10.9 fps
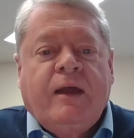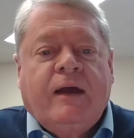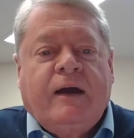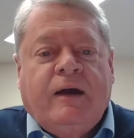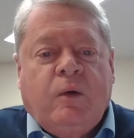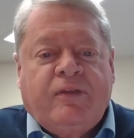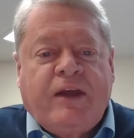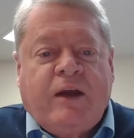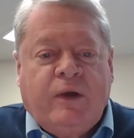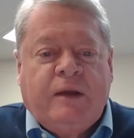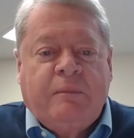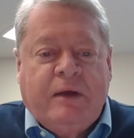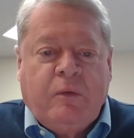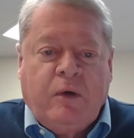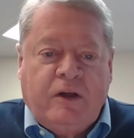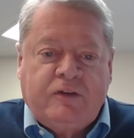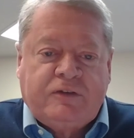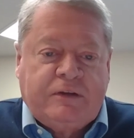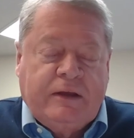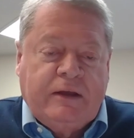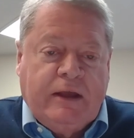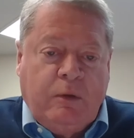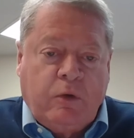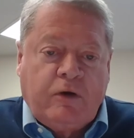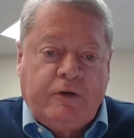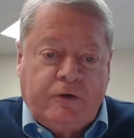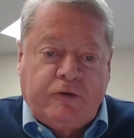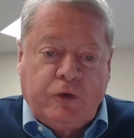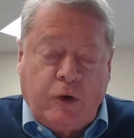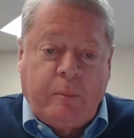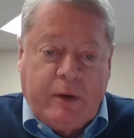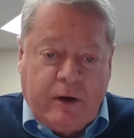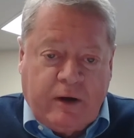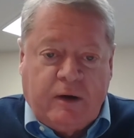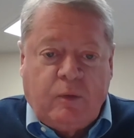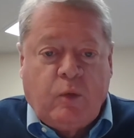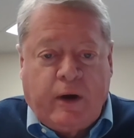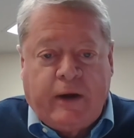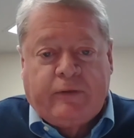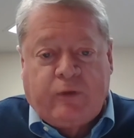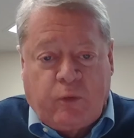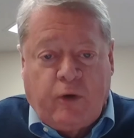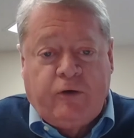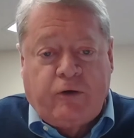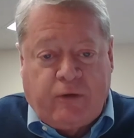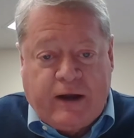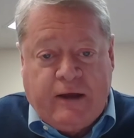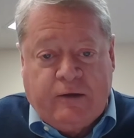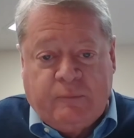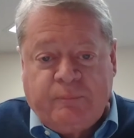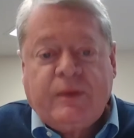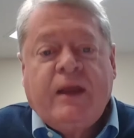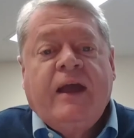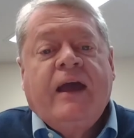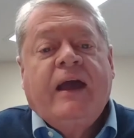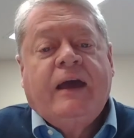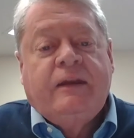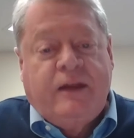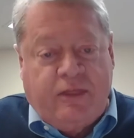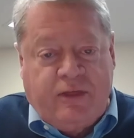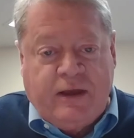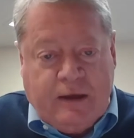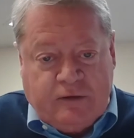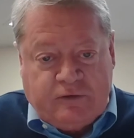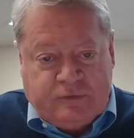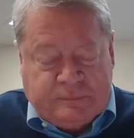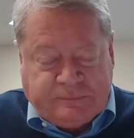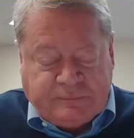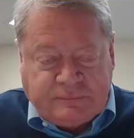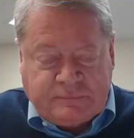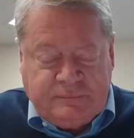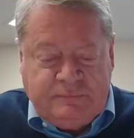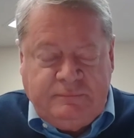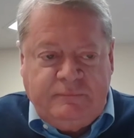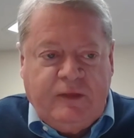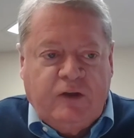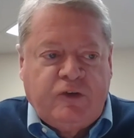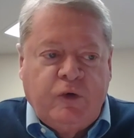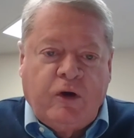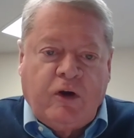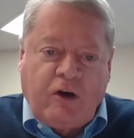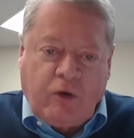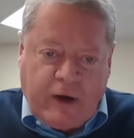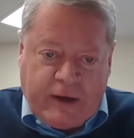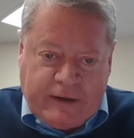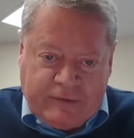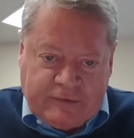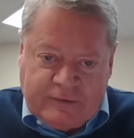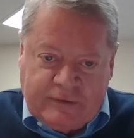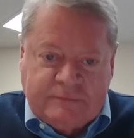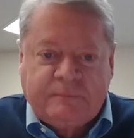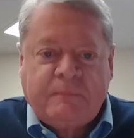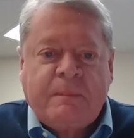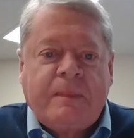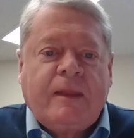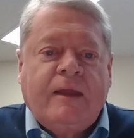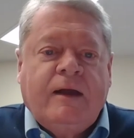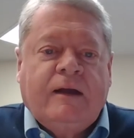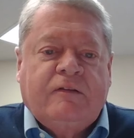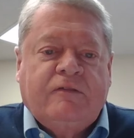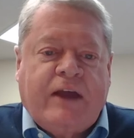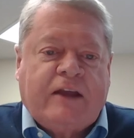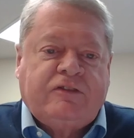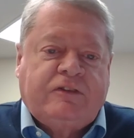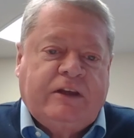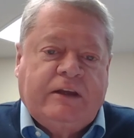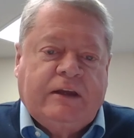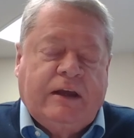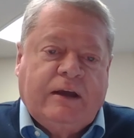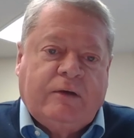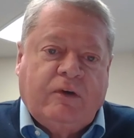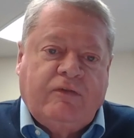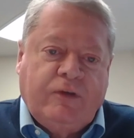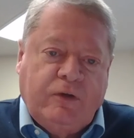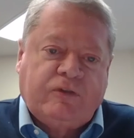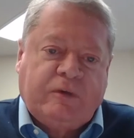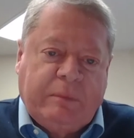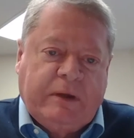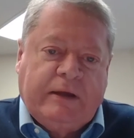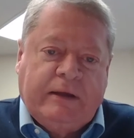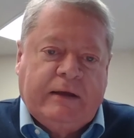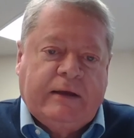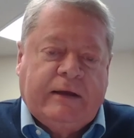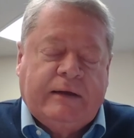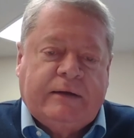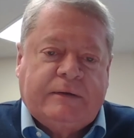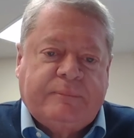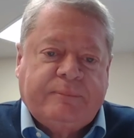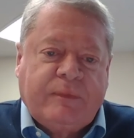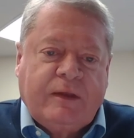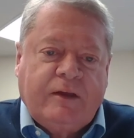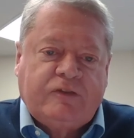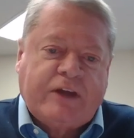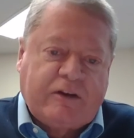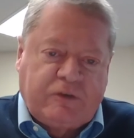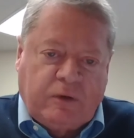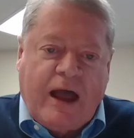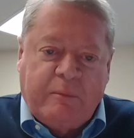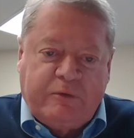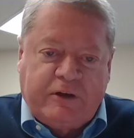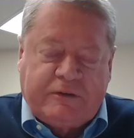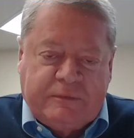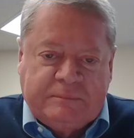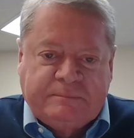uh, what that really meant was he wanted her to appear wearing the royal crown and nothing else. To her credit, uh, Vashti uh, refused to be uh, a sexual object